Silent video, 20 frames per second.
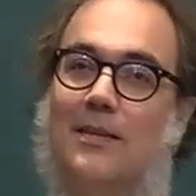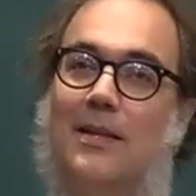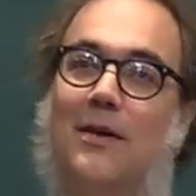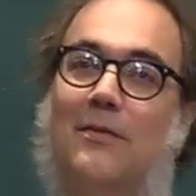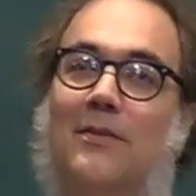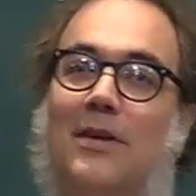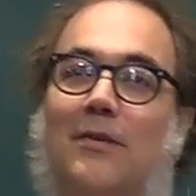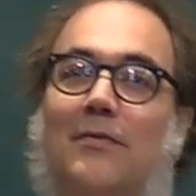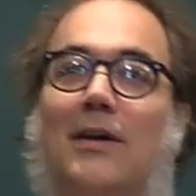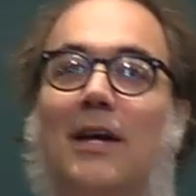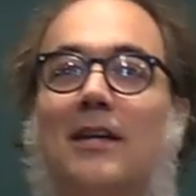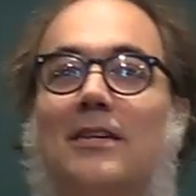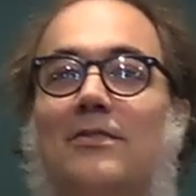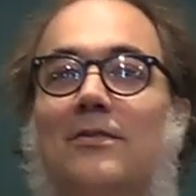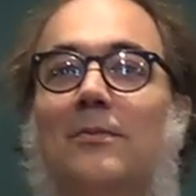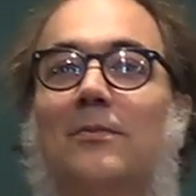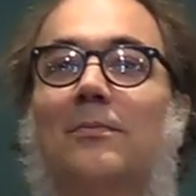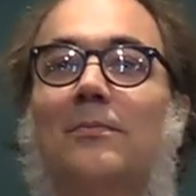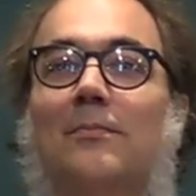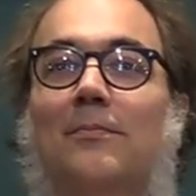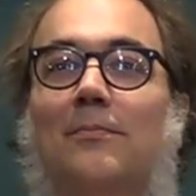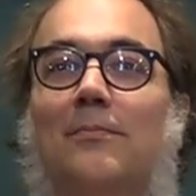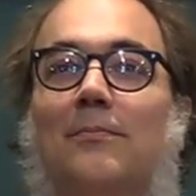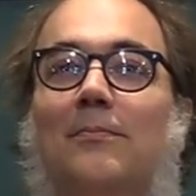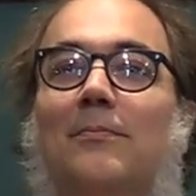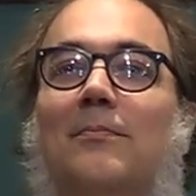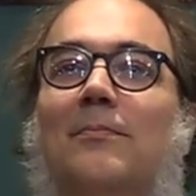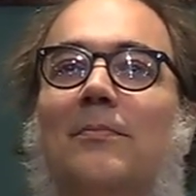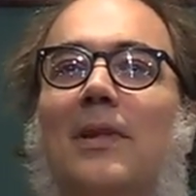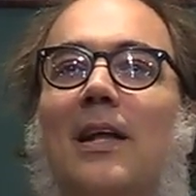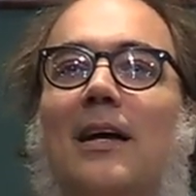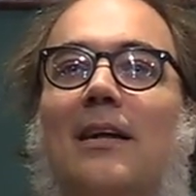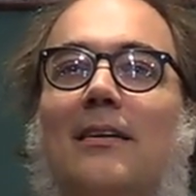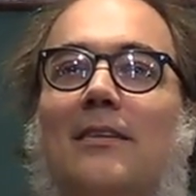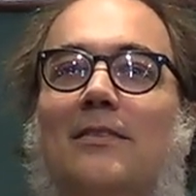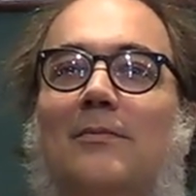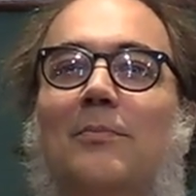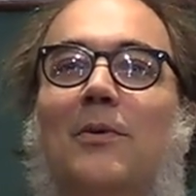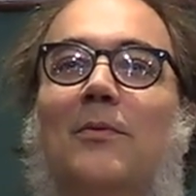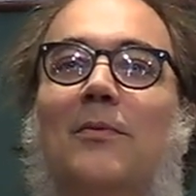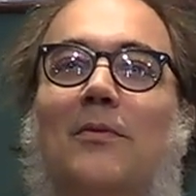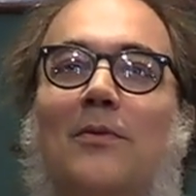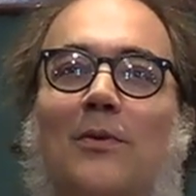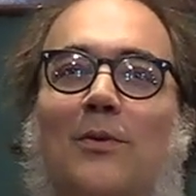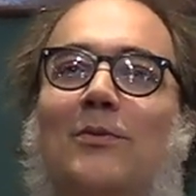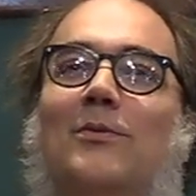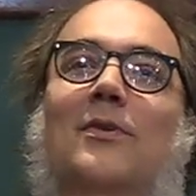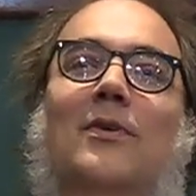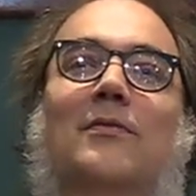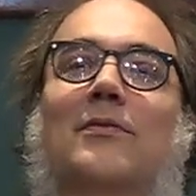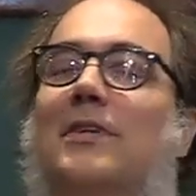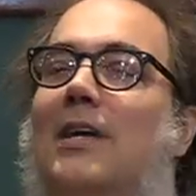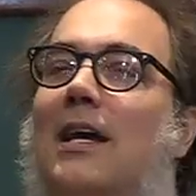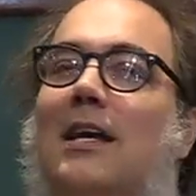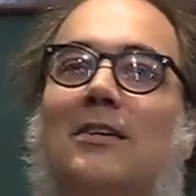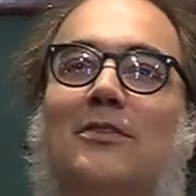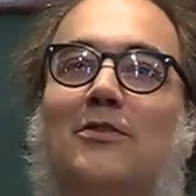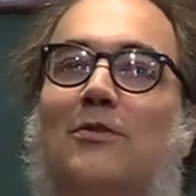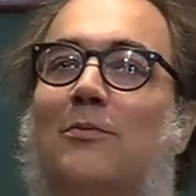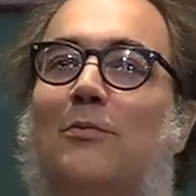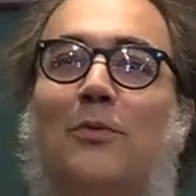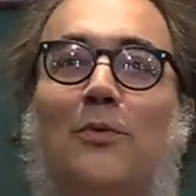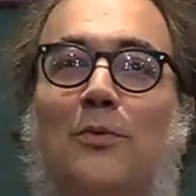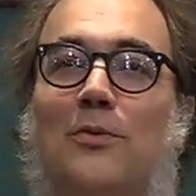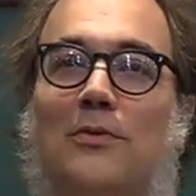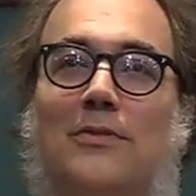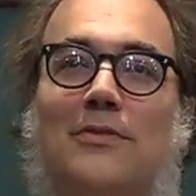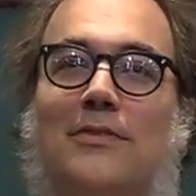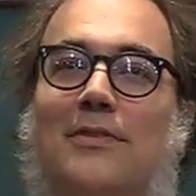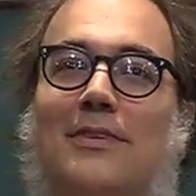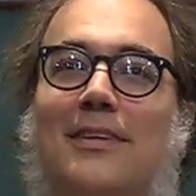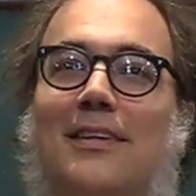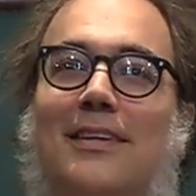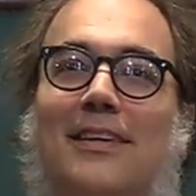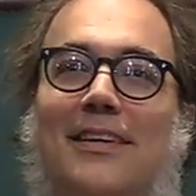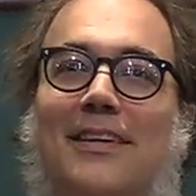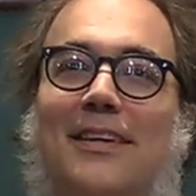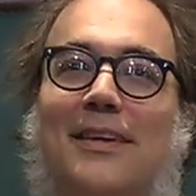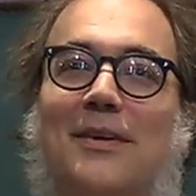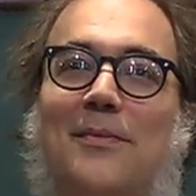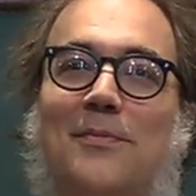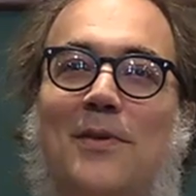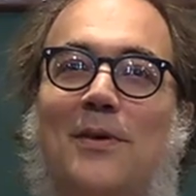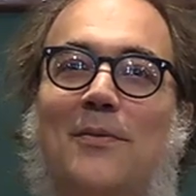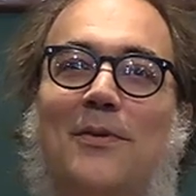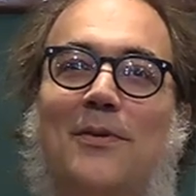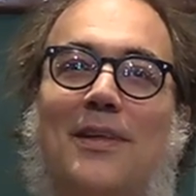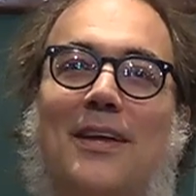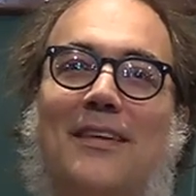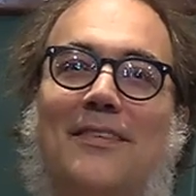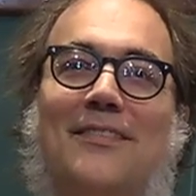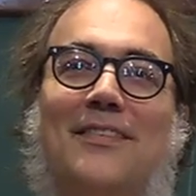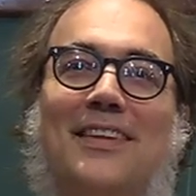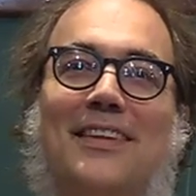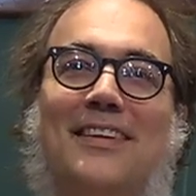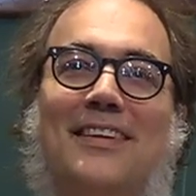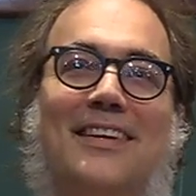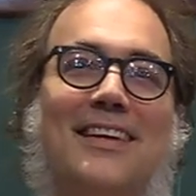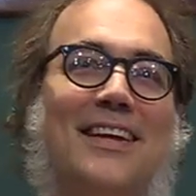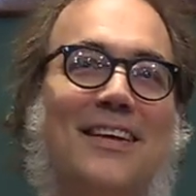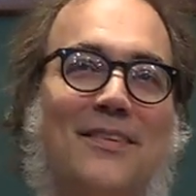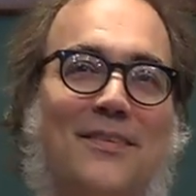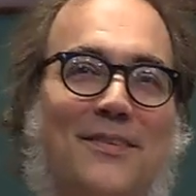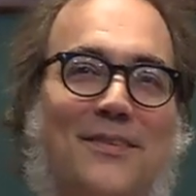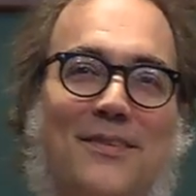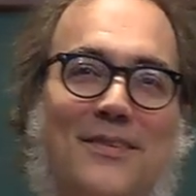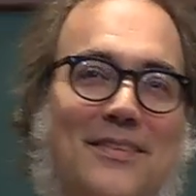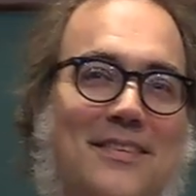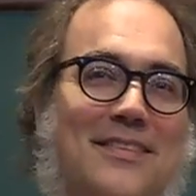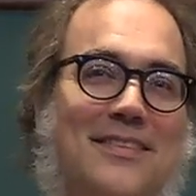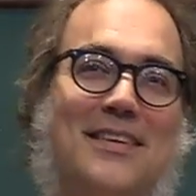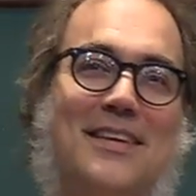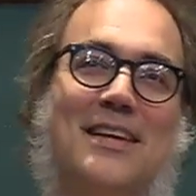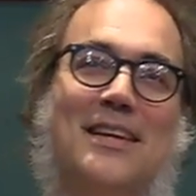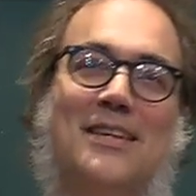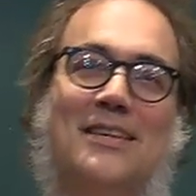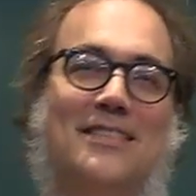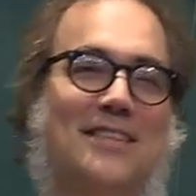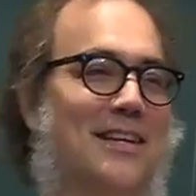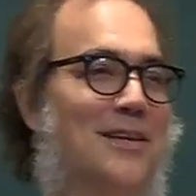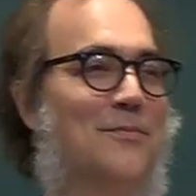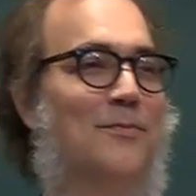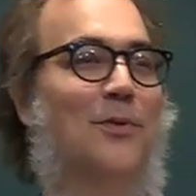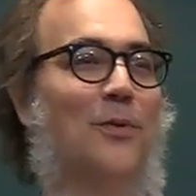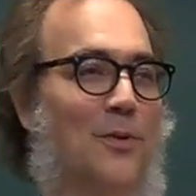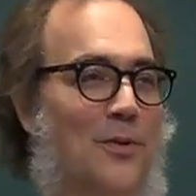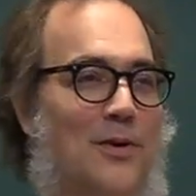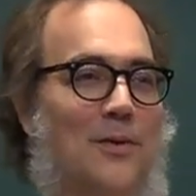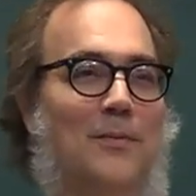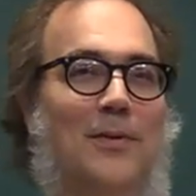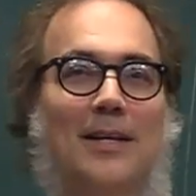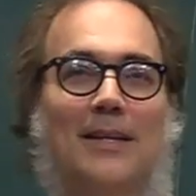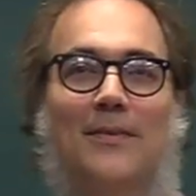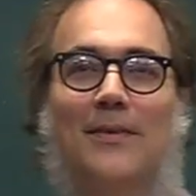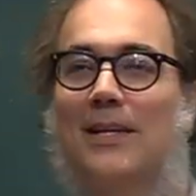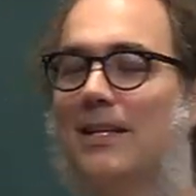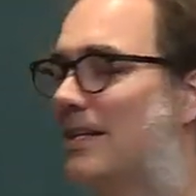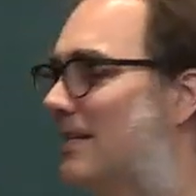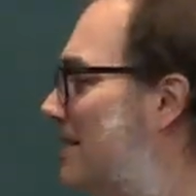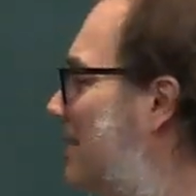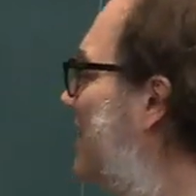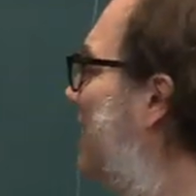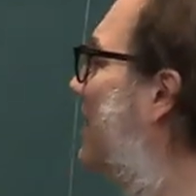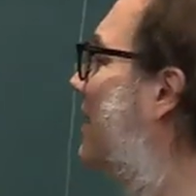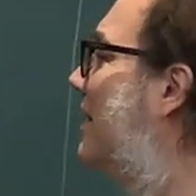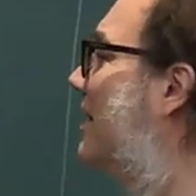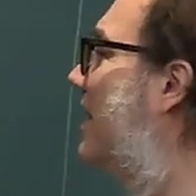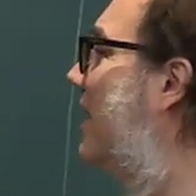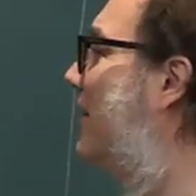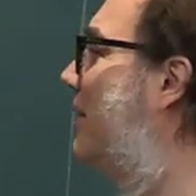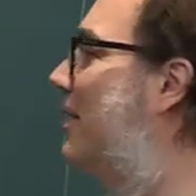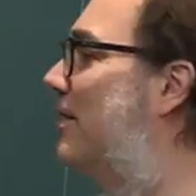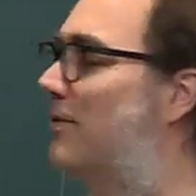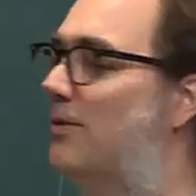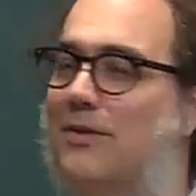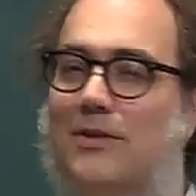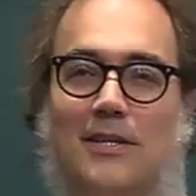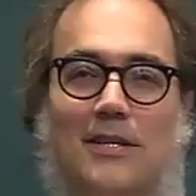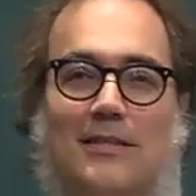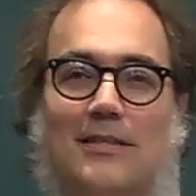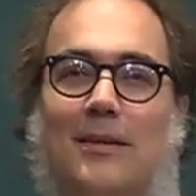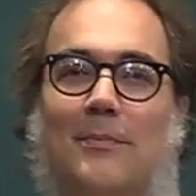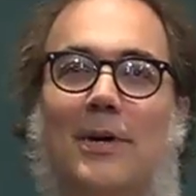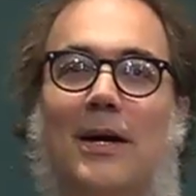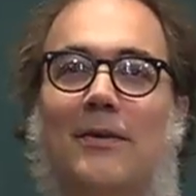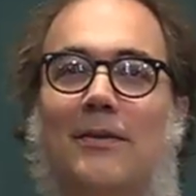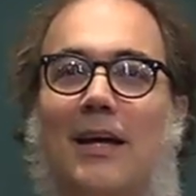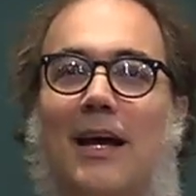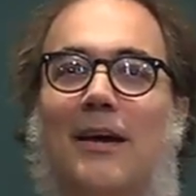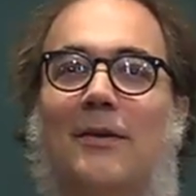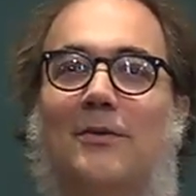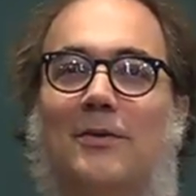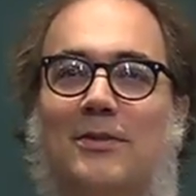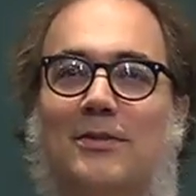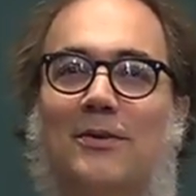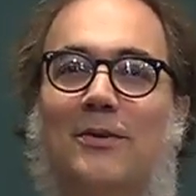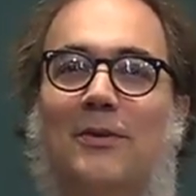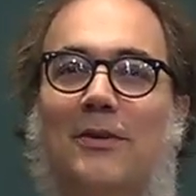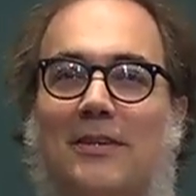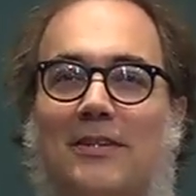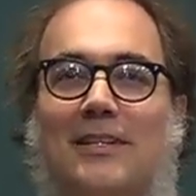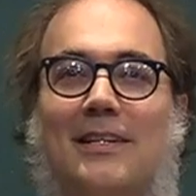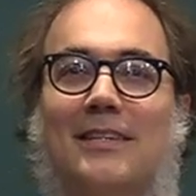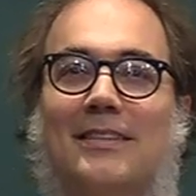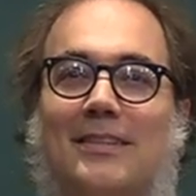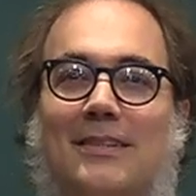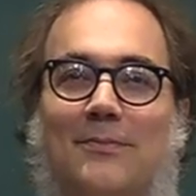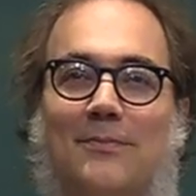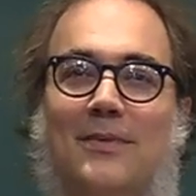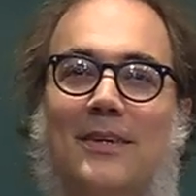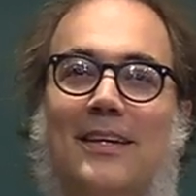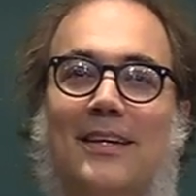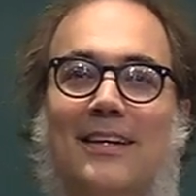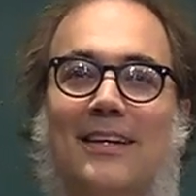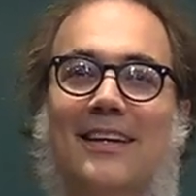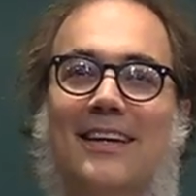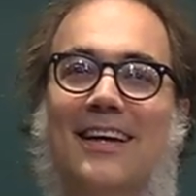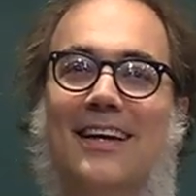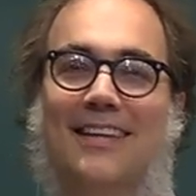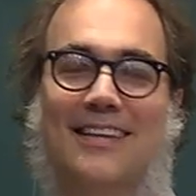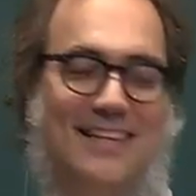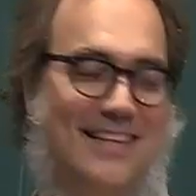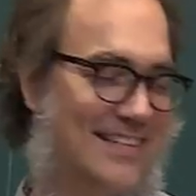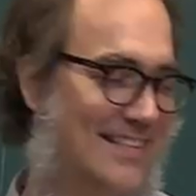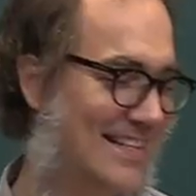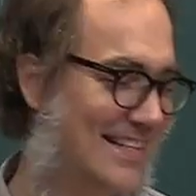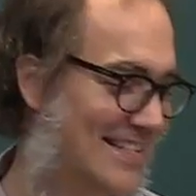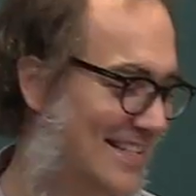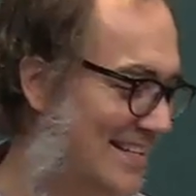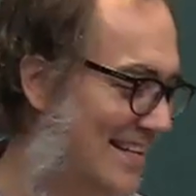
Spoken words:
we have exoplanets. Probably we also have exomoons, and maybe then one can say more. But this now I talk just about our solar system, and this is